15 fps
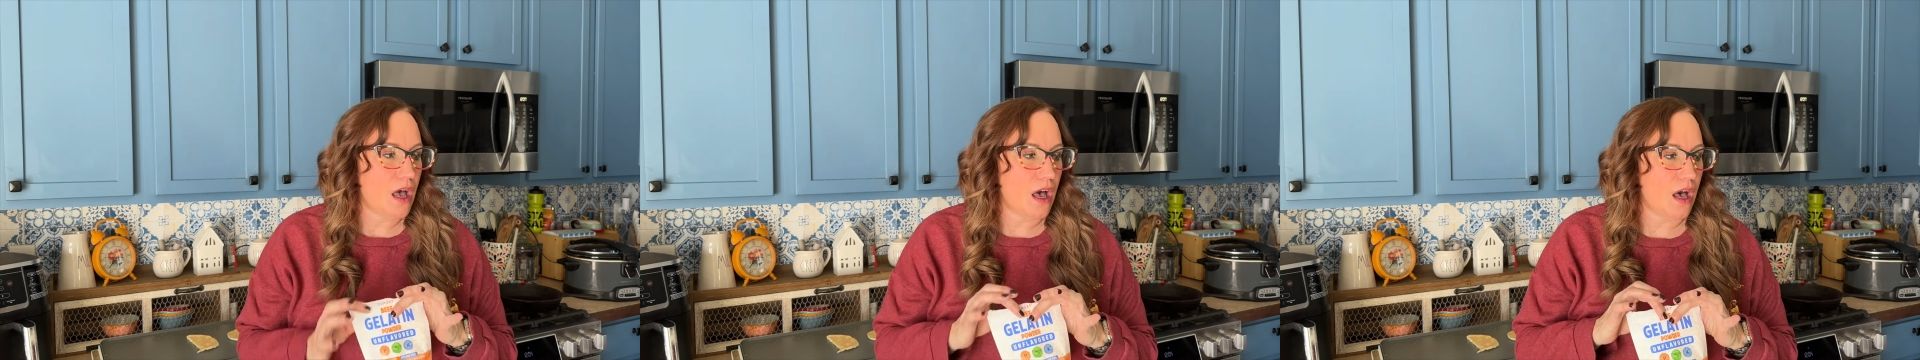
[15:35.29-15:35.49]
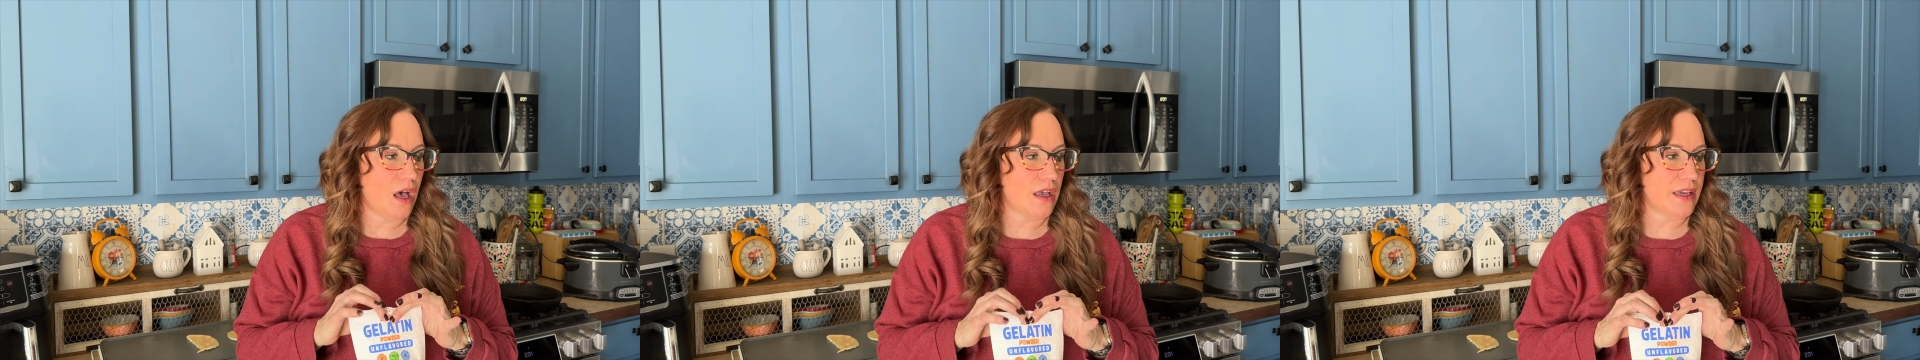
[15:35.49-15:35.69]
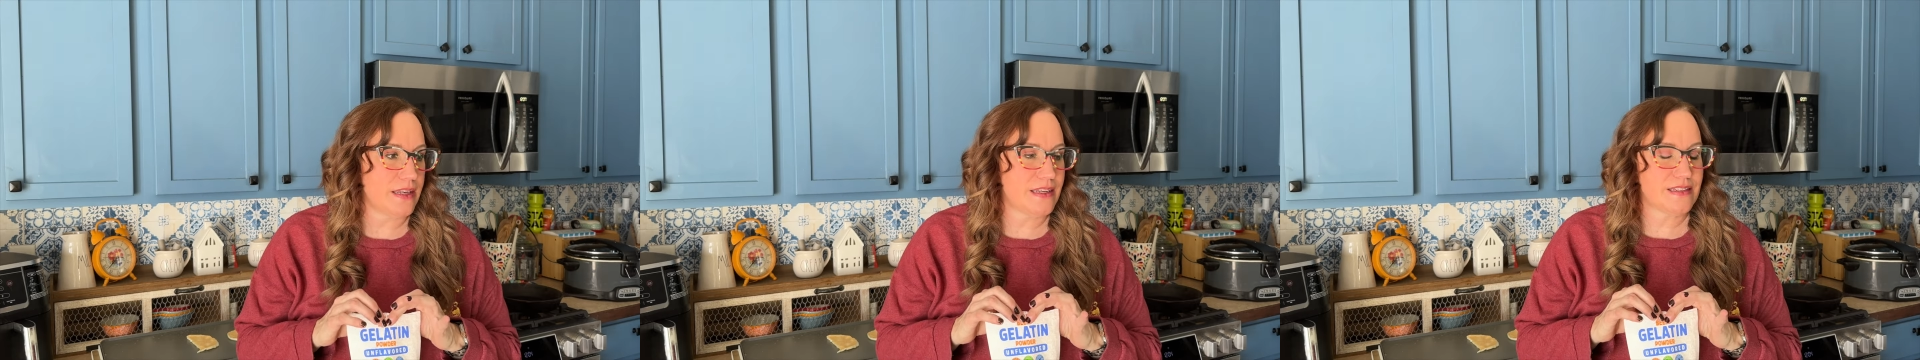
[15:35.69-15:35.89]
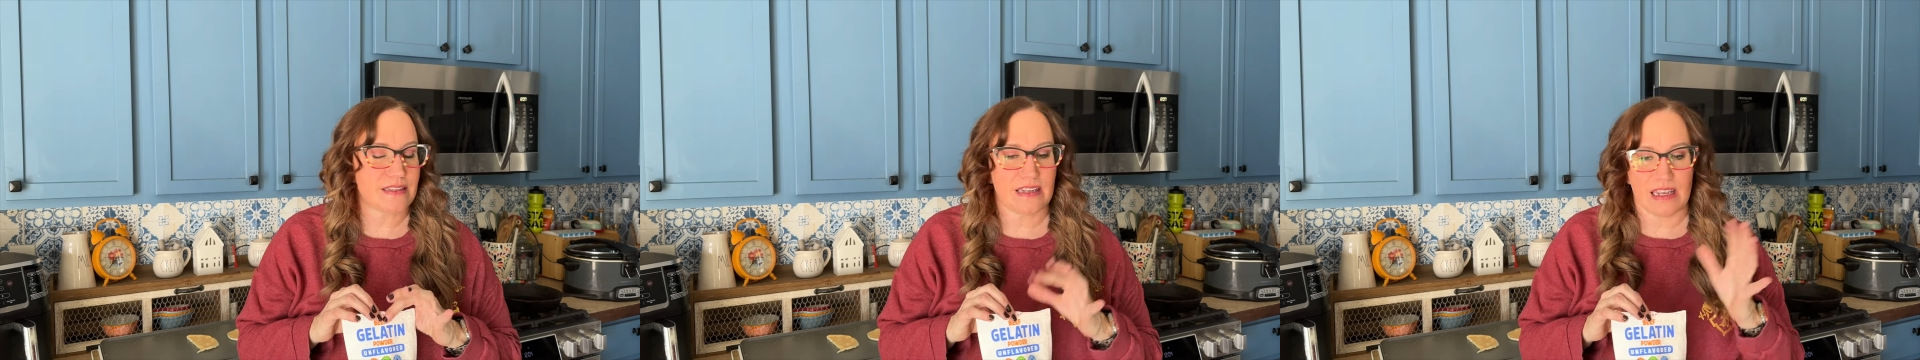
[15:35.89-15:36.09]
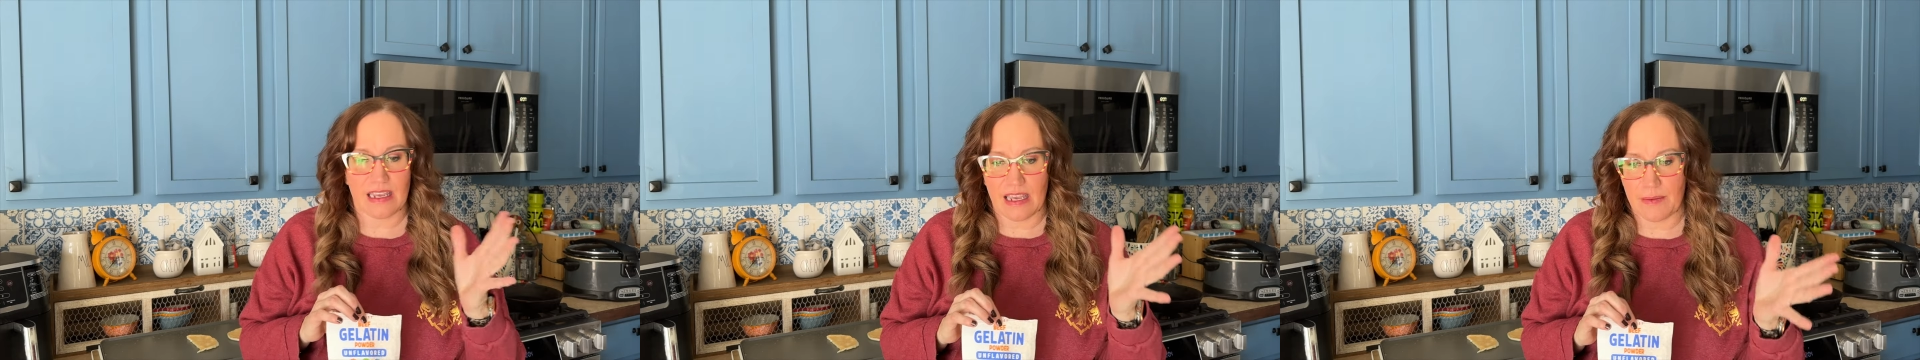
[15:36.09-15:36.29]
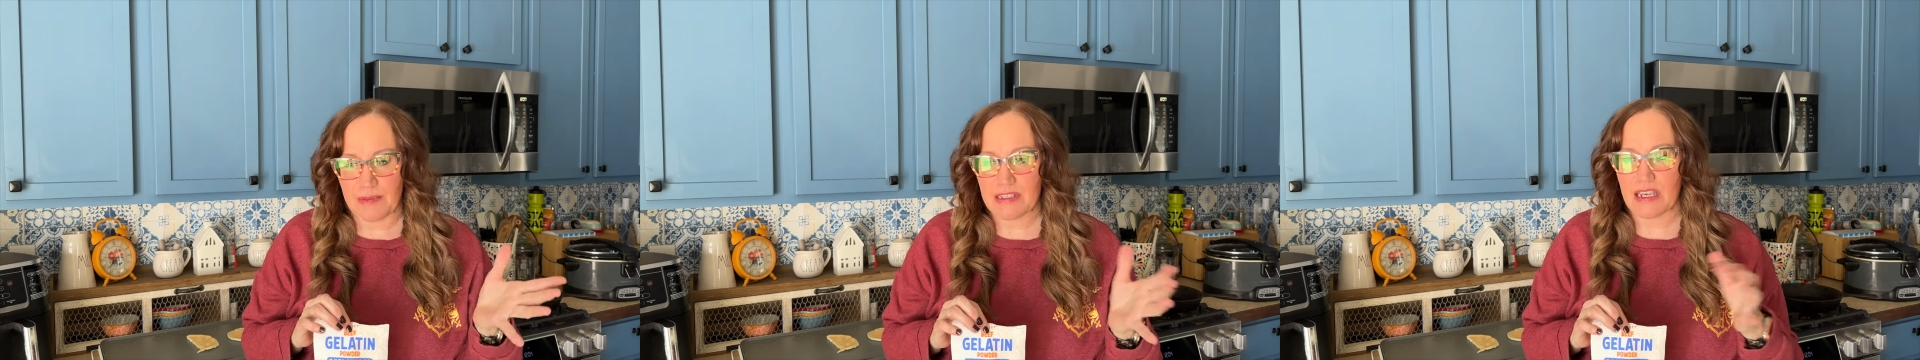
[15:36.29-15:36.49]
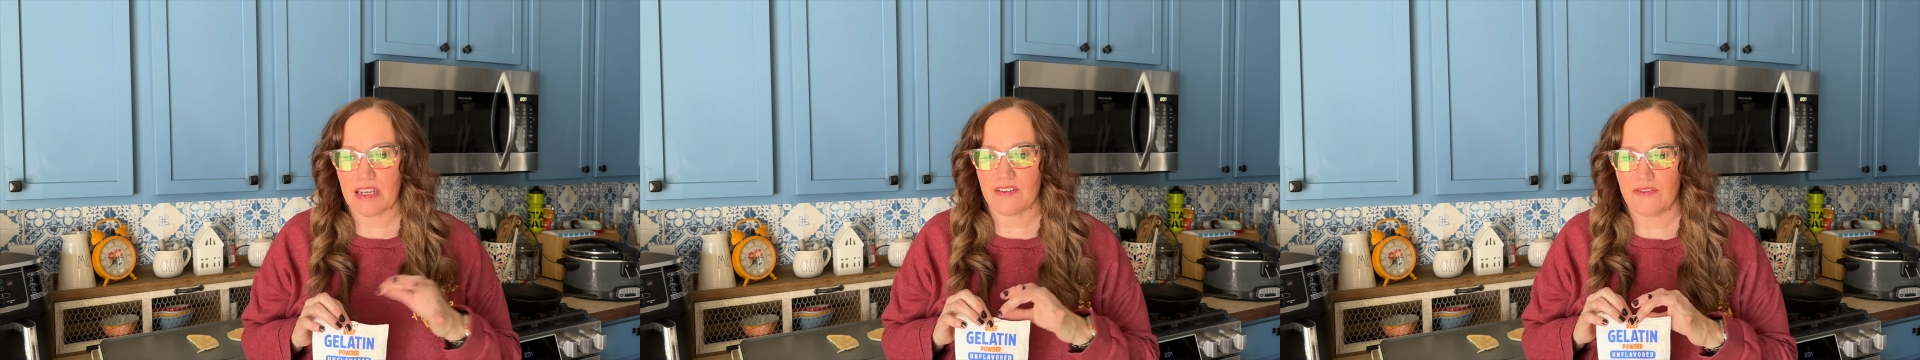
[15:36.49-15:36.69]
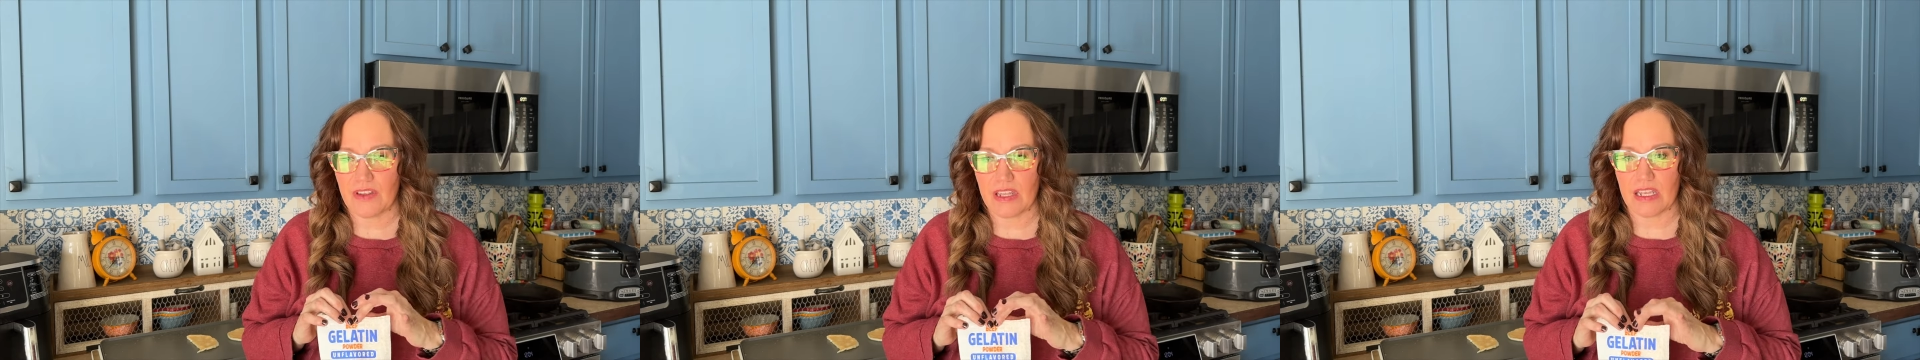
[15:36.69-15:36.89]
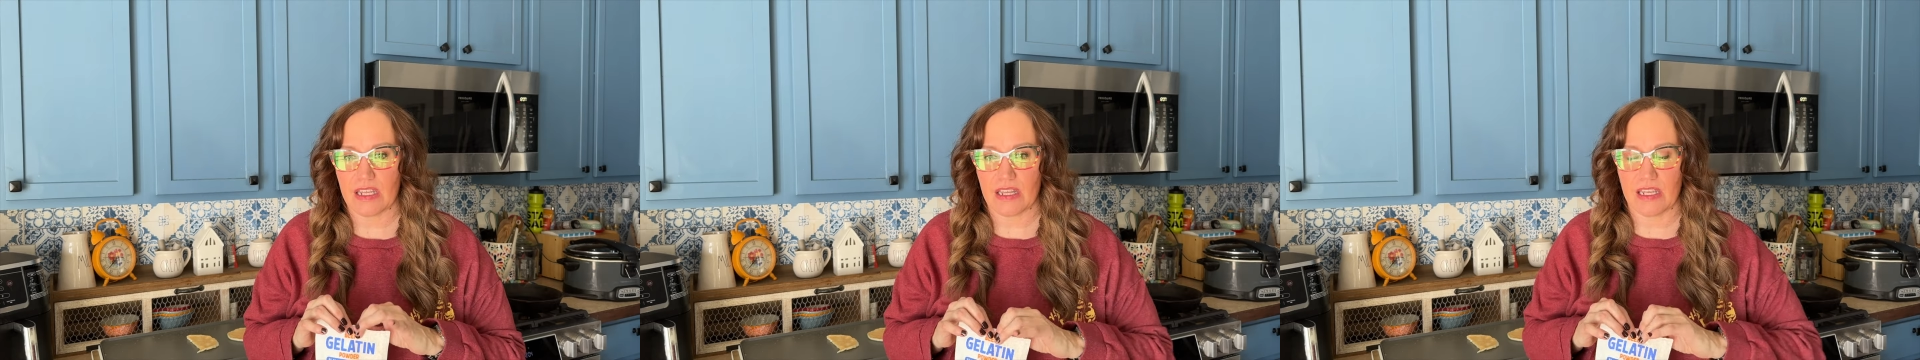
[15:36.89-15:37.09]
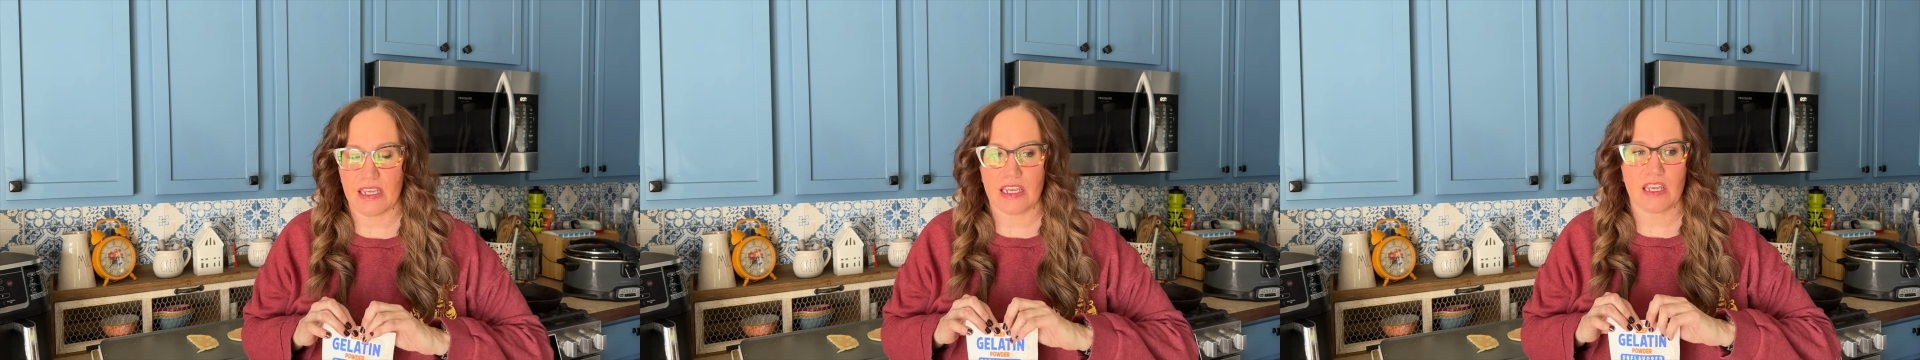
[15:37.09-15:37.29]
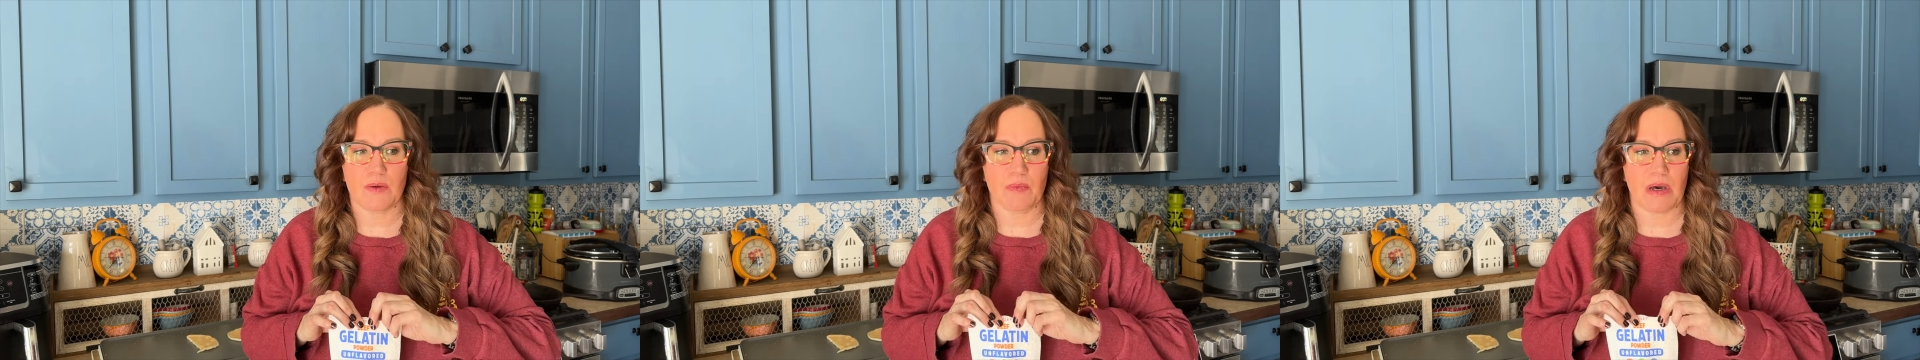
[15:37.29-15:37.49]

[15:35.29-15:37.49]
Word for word: Uh, it is an Amazon affiliate link,